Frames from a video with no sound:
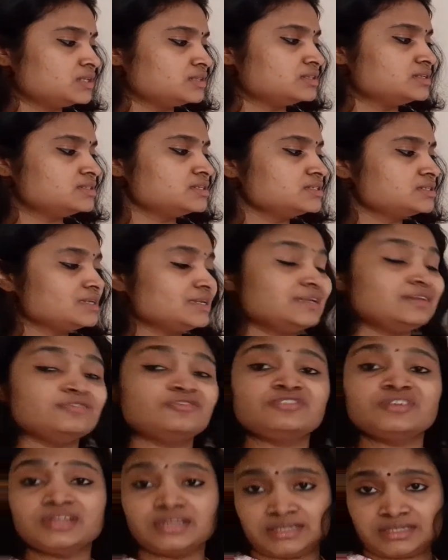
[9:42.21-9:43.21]
This is
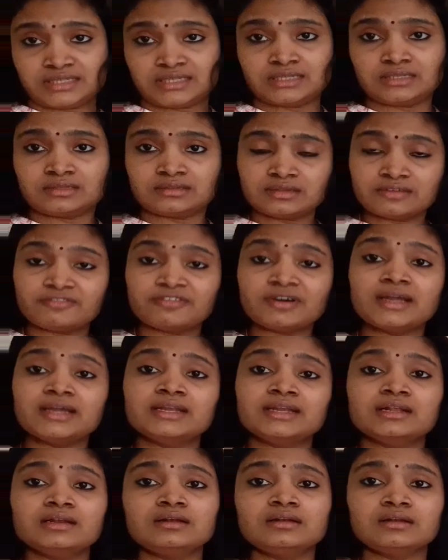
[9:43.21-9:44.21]
infinity, the
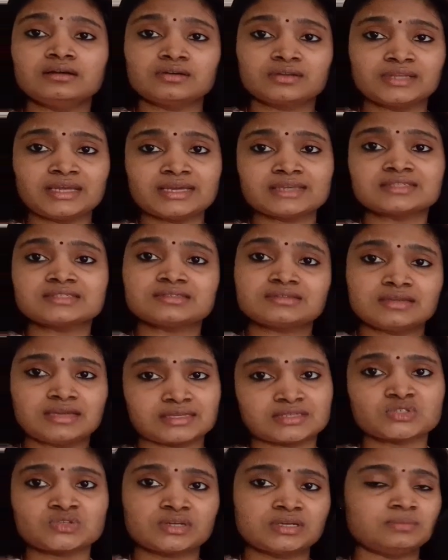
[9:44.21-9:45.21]
final or the ex
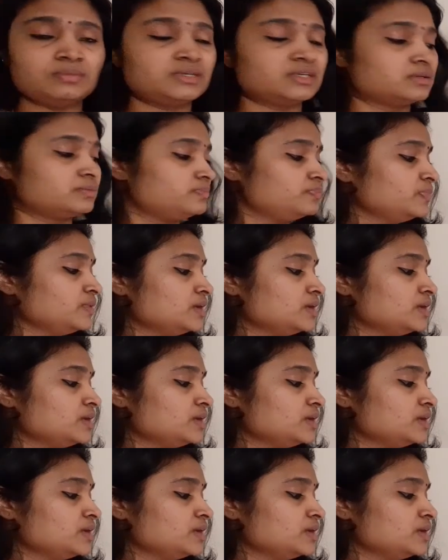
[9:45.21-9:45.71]
extreme term.